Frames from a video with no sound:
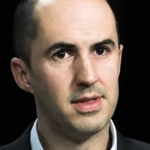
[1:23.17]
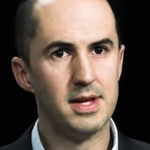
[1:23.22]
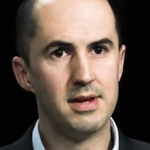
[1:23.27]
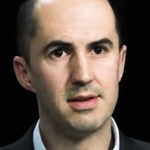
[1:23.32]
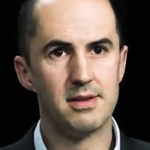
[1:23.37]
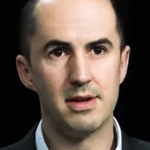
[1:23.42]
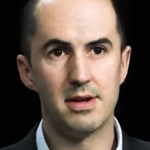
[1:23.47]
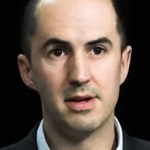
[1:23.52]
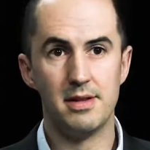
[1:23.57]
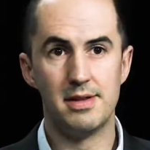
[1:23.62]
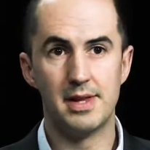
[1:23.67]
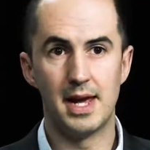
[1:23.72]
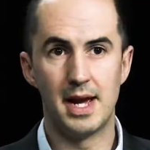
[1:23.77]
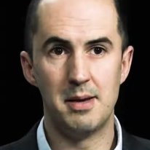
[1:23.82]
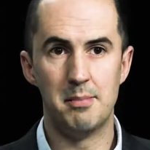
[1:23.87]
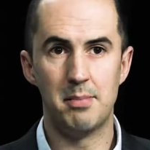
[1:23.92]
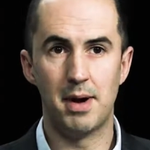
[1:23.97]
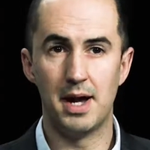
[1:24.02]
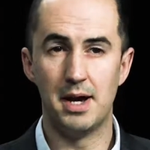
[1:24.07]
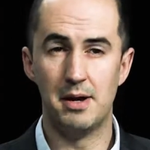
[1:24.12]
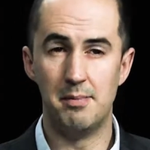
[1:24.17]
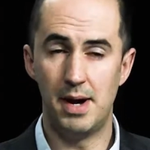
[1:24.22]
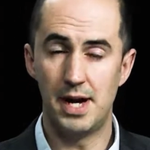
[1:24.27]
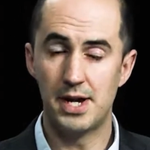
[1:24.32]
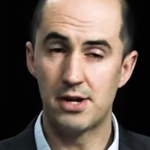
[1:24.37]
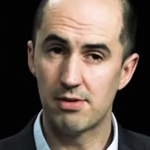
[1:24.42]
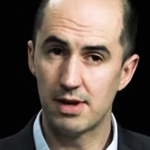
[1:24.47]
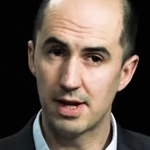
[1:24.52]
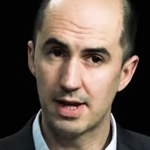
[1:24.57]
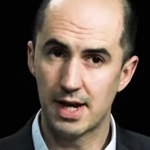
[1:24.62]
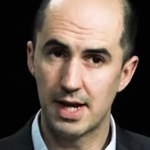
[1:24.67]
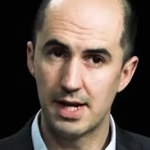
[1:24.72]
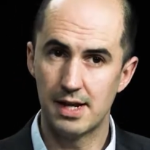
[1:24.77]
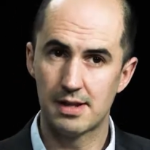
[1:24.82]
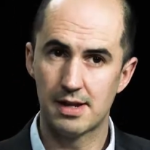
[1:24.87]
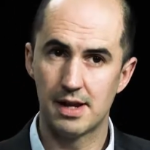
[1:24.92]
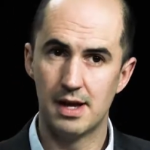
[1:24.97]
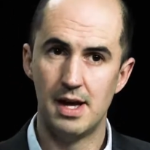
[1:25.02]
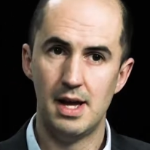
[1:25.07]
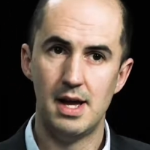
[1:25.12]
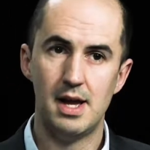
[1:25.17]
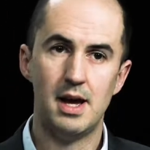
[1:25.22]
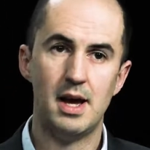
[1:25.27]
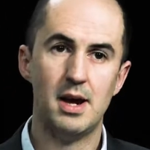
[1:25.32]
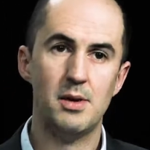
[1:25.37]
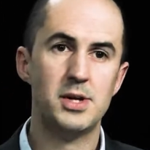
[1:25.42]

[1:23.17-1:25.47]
or things that contain biometric data,